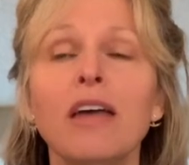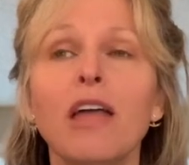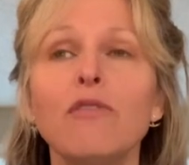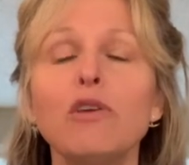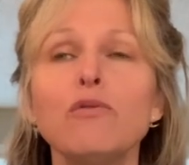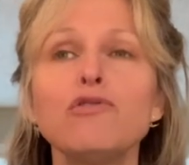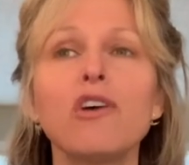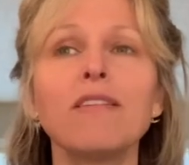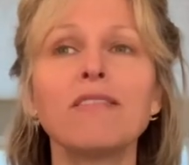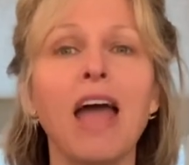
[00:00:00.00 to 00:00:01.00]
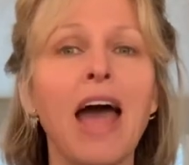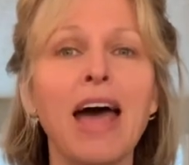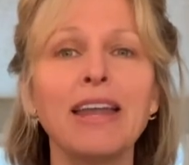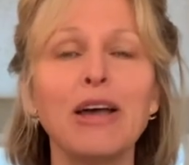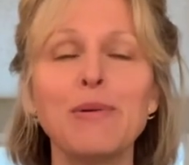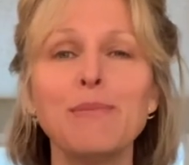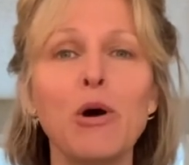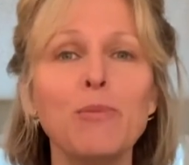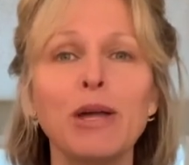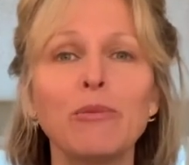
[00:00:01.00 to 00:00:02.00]
if you've just had a
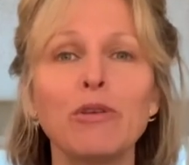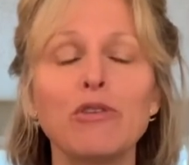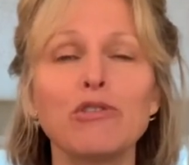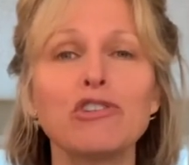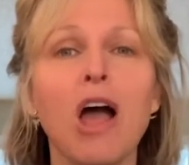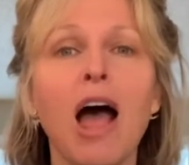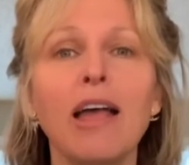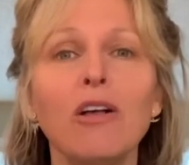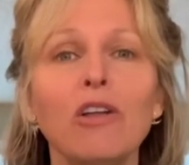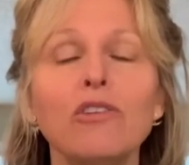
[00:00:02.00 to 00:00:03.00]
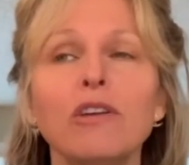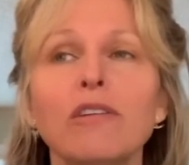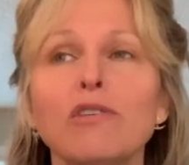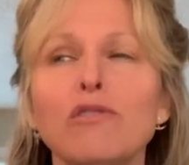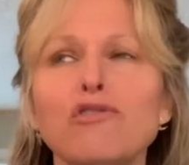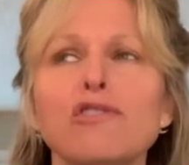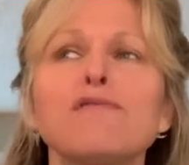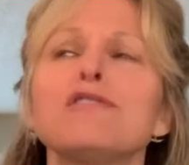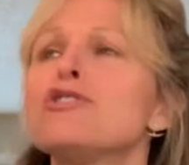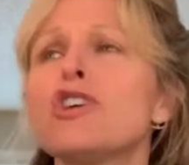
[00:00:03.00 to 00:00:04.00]
moment with your child, if you've
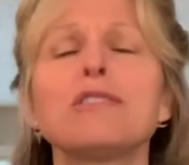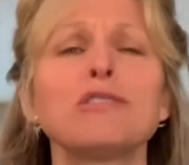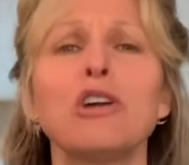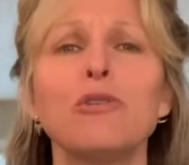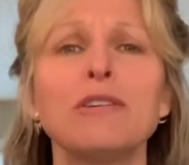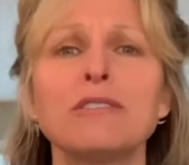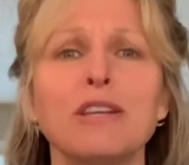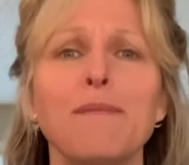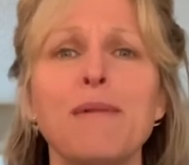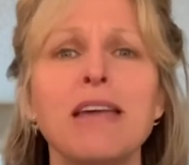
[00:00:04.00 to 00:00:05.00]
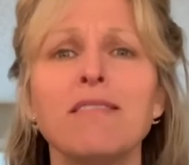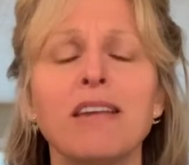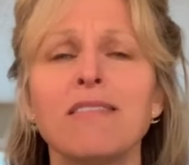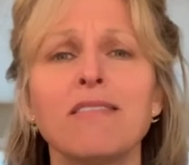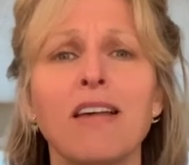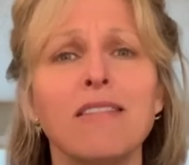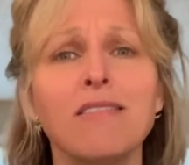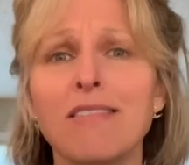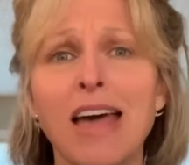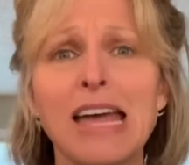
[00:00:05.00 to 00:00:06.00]
just noticed an amazing
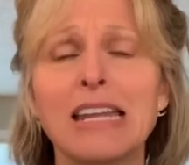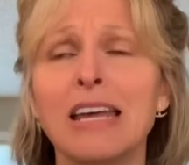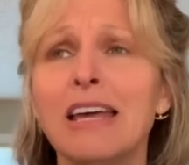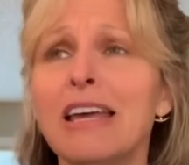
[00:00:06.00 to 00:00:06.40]
sunset,